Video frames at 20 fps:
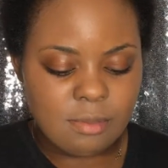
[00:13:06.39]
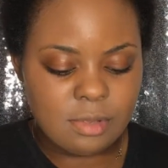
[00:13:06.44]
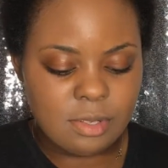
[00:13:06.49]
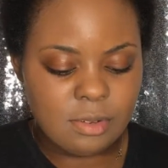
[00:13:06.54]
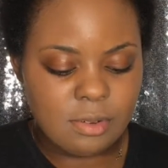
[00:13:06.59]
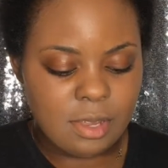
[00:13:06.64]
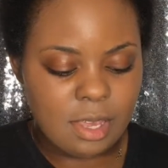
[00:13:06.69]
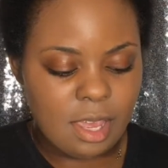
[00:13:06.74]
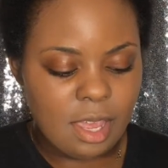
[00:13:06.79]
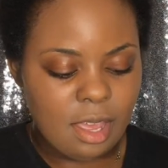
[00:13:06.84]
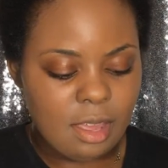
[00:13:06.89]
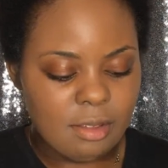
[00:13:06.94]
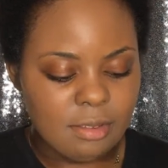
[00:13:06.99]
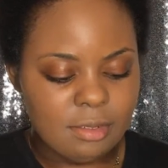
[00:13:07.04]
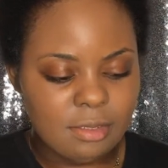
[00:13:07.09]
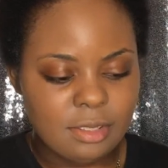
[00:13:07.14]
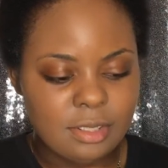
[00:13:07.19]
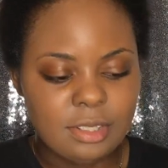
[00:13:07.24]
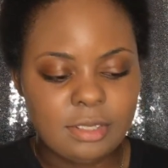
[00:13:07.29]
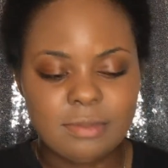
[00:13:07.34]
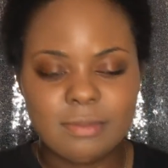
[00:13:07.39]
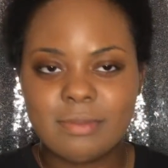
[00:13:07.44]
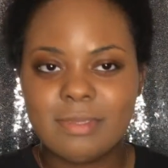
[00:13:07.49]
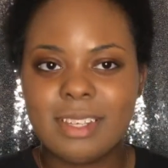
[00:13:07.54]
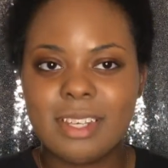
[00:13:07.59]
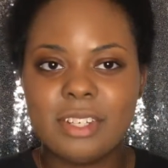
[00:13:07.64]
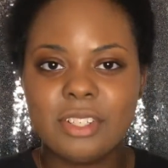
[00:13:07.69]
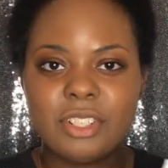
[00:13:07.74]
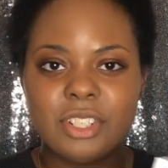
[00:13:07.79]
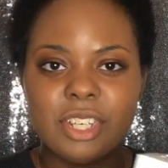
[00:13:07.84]
So yeah,
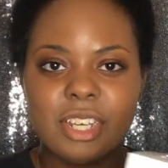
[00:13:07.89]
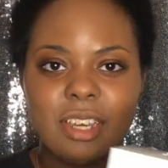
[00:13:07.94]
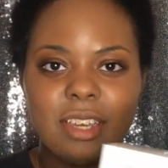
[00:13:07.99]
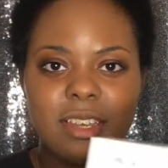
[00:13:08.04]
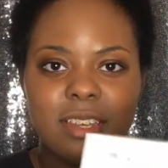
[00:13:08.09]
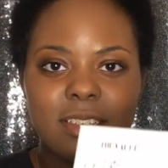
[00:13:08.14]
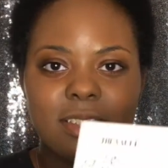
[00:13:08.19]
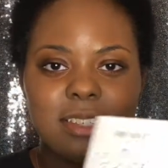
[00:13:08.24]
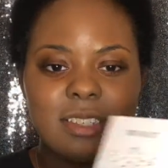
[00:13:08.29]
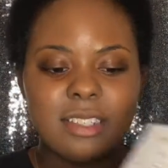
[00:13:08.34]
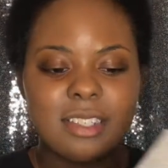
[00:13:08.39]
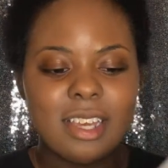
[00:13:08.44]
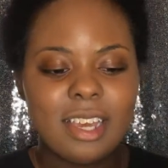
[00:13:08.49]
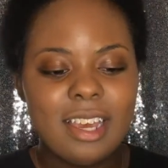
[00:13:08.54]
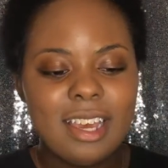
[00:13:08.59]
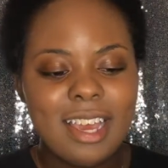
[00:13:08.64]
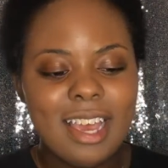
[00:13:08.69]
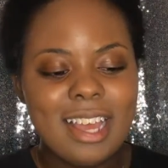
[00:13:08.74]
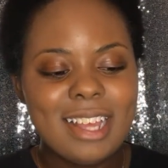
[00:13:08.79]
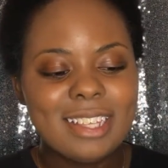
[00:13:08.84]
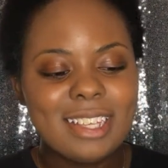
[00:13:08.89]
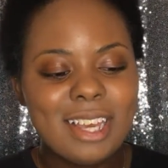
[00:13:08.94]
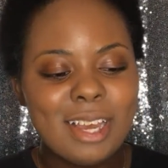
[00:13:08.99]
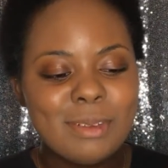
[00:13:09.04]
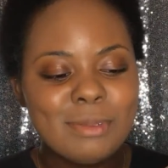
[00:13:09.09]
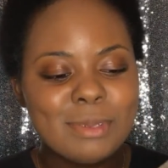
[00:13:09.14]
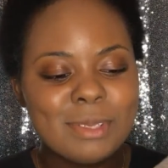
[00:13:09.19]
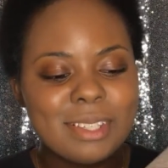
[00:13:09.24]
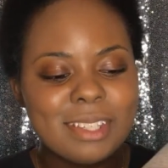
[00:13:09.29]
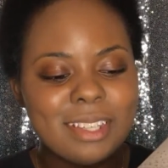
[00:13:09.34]
here she is. It
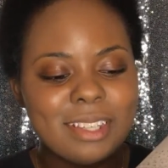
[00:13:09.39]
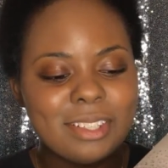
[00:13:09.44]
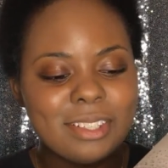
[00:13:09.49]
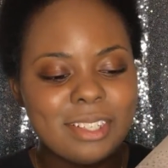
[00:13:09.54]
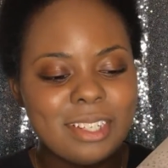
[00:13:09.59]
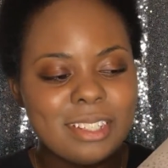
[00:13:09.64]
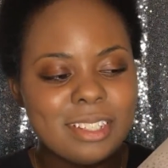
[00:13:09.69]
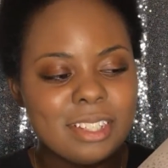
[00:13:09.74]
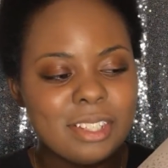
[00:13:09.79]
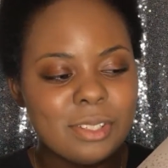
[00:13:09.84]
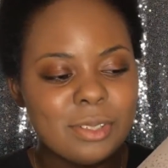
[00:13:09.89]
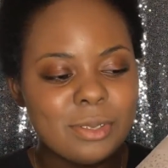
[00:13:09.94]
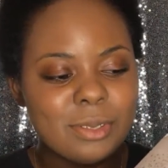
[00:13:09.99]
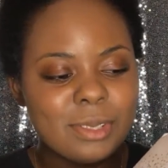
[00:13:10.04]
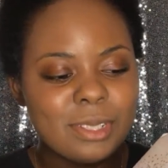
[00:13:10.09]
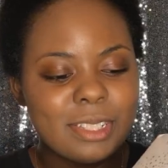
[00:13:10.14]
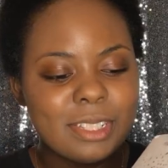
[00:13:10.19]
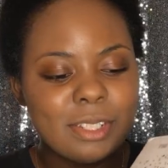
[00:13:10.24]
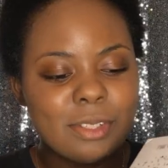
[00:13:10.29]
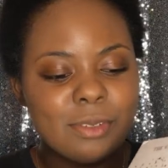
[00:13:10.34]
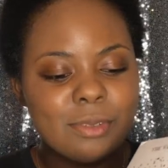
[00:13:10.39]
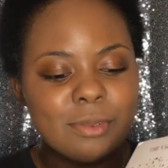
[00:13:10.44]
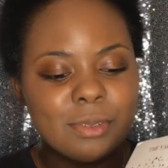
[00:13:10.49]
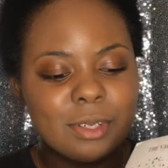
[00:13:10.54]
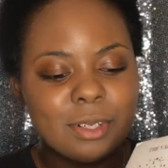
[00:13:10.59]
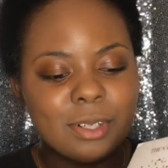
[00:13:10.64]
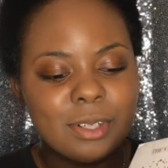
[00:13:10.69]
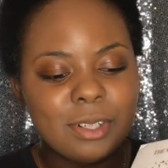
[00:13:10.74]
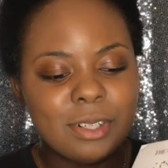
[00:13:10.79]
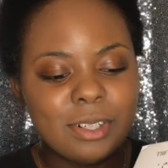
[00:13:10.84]
comes with it's a little
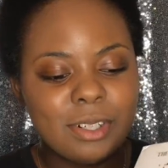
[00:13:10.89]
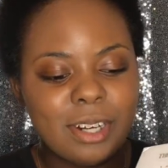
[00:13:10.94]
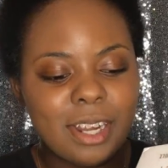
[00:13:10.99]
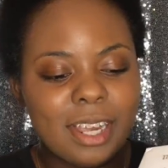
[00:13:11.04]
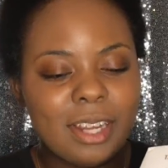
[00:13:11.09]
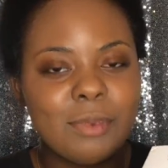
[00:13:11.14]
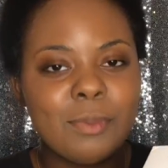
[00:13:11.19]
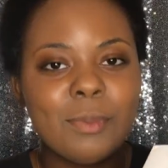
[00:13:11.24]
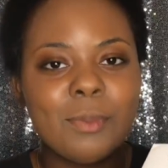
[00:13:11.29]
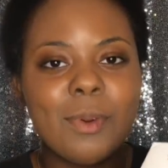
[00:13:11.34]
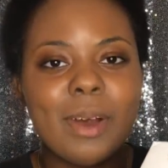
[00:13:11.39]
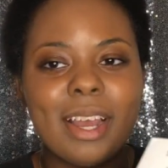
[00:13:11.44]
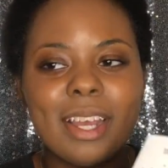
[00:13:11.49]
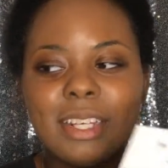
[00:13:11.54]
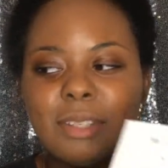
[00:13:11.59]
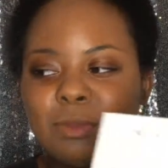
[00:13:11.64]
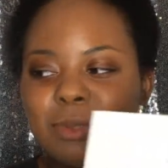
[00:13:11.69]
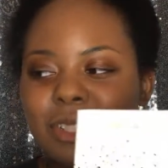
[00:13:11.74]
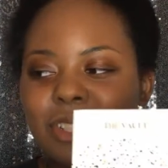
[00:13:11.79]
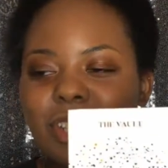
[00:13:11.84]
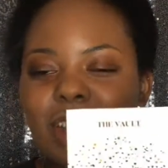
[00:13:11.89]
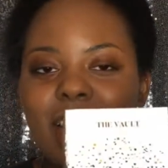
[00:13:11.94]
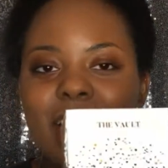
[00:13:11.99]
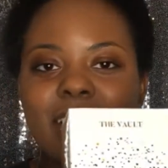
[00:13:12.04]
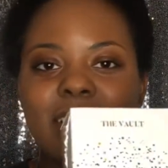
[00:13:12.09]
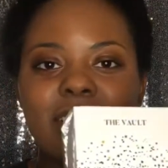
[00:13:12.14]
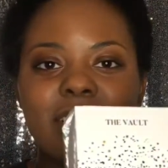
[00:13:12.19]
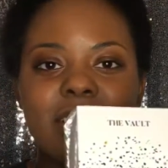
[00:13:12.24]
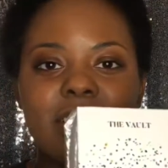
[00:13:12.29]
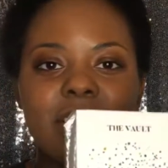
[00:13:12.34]
silver and white, which
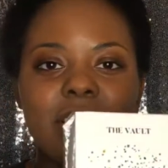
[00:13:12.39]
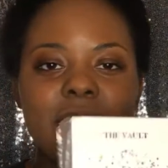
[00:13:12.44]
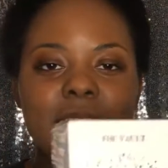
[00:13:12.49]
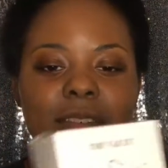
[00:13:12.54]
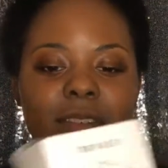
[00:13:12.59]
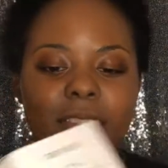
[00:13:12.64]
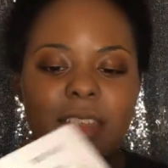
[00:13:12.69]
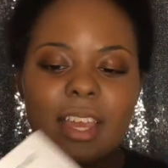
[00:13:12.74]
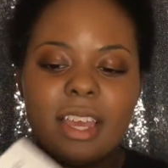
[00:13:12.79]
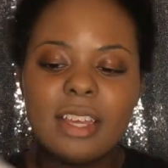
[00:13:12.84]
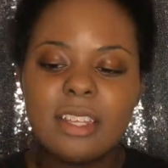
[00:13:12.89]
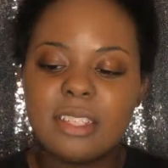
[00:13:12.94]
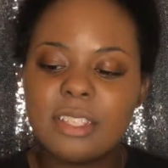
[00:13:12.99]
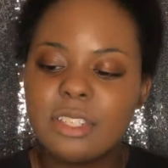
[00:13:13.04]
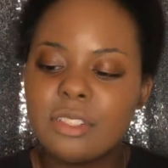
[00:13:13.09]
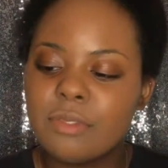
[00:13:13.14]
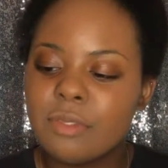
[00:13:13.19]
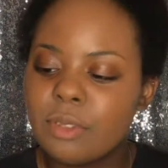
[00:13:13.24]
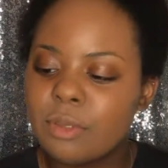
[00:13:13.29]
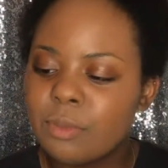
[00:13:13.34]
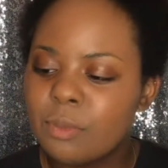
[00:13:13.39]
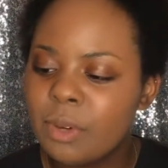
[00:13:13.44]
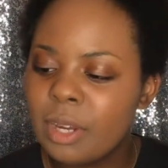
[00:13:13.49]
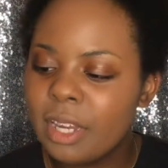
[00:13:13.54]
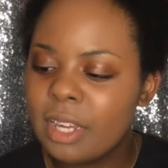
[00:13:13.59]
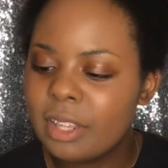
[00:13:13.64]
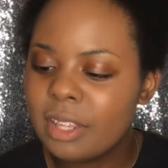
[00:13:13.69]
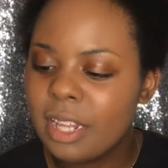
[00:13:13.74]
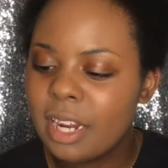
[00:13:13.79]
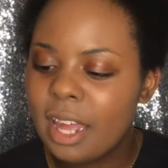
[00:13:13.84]
I love that. It's silver and
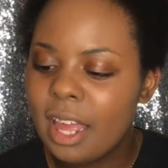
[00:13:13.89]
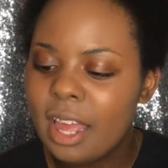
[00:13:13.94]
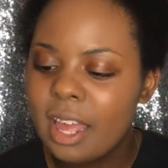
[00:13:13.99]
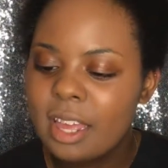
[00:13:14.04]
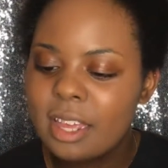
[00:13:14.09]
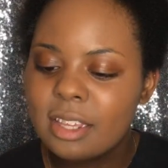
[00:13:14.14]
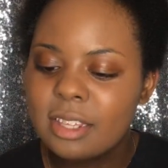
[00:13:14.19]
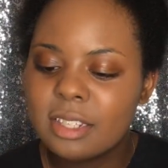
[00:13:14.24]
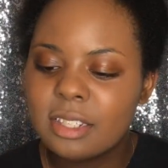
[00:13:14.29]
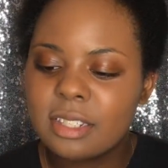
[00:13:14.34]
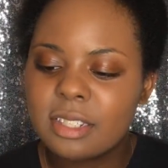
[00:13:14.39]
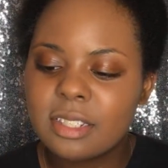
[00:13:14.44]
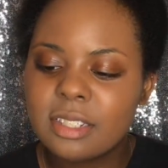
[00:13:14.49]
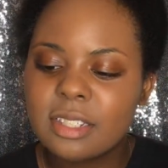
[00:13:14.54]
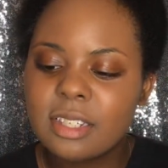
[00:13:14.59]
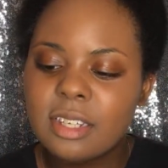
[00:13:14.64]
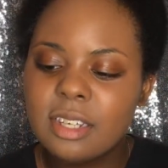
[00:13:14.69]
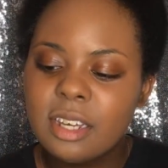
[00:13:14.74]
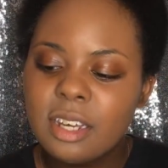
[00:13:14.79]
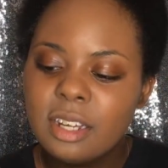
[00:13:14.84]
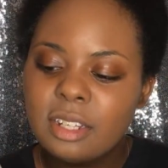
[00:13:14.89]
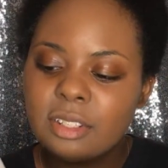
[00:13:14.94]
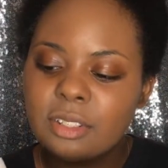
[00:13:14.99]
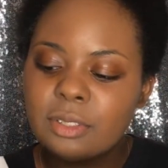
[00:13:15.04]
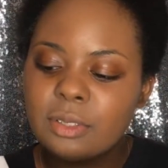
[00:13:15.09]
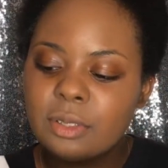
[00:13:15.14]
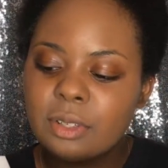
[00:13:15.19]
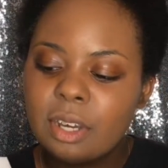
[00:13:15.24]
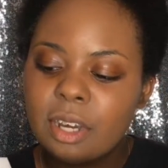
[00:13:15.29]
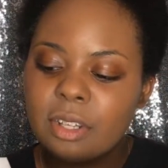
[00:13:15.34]
white, and then it has
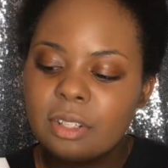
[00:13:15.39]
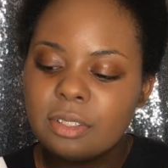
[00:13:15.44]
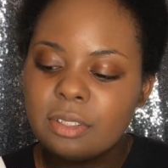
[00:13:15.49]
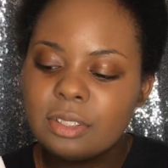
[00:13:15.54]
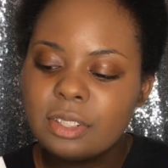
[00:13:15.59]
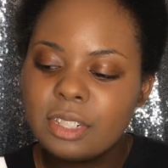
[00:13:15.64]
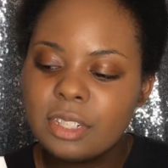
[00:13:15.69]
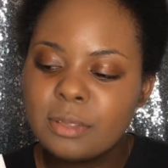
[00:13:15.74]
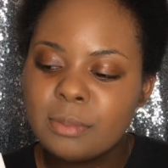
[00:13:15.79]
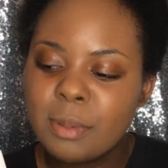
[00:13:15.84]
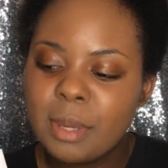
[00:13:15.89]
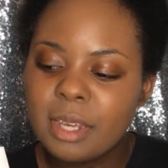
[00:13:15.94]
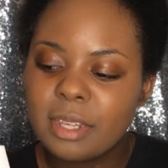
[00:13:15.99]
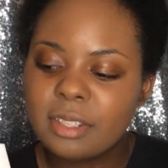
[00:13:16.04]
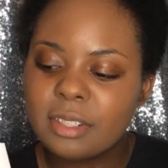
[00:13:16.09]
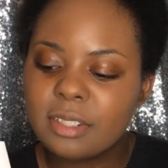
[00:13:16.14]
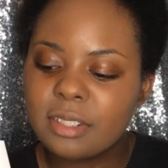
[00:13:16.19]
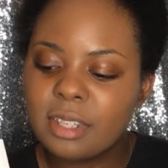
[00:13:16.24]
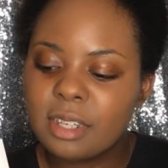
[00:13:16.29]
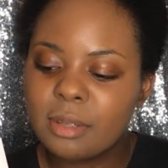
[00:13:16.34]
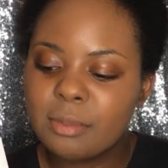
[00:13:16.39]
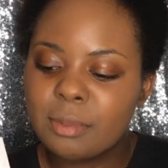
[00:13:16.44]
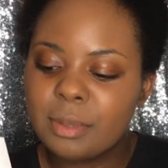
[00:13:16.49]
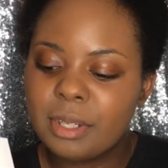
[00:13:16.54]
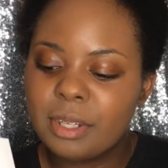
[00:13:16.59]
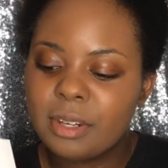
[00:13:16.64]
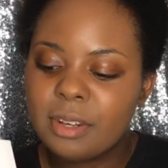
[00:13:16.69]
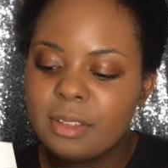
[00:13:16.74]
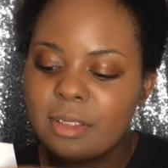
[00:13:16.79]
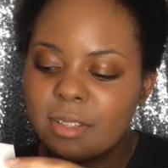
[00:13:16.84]
little colored specks up
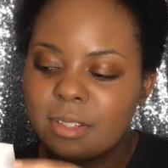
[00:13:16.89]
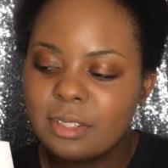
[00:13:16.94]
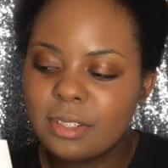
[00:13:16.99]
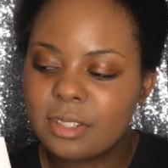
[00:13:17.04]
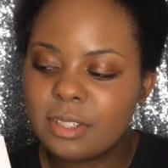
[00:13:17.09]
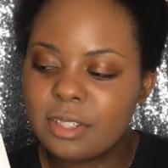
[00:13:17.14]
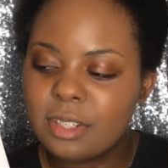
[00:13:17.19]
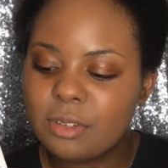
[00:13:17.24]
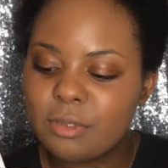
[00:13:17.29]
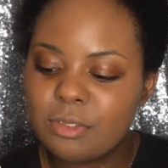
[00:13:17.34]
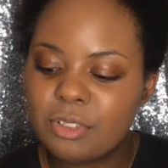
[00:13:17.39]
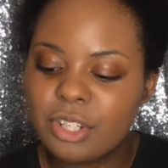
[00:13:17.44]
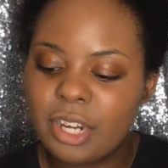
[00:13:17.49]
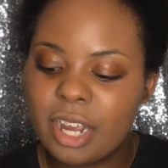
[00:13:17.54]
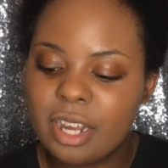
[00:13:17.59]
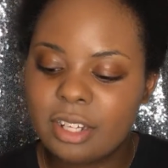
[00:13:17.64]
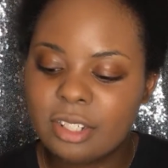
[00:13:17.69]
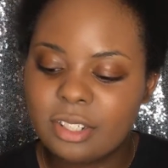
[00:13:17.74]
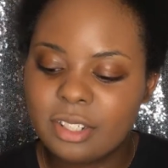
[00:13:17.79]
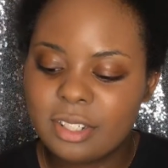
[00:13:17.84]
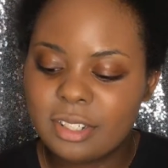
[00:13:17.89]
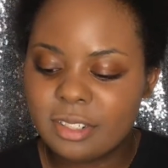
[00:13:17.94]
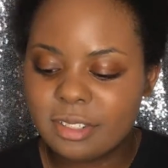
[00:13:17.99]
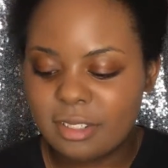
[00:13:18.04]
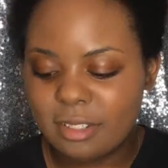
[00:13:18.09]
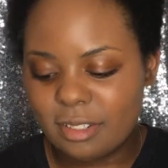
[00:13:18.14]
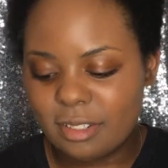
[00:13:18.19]
here. This is so Jaclyn.